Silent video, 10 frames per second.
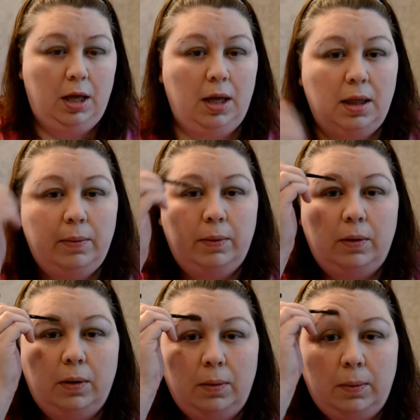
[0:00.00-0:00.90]
And then we're
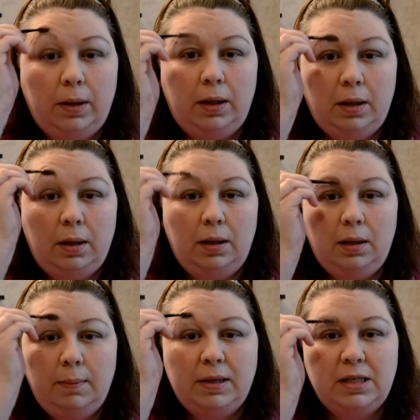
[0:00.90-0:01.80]
going to run
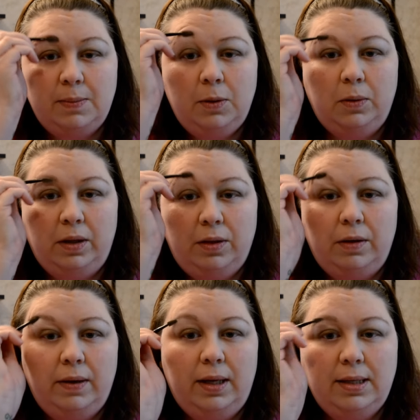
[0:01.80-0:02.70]
my spoolie through
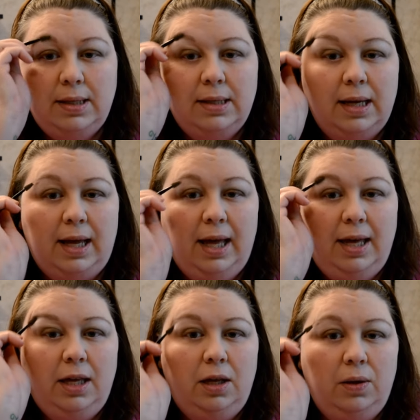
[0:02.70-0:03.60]
it. And since I can't
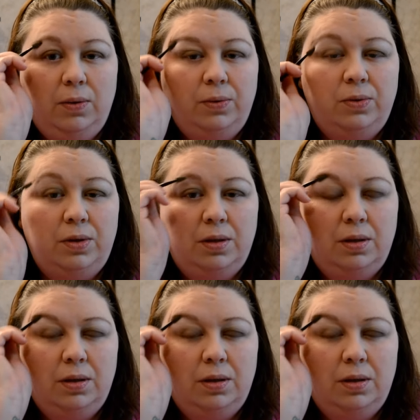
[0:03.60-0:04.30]
use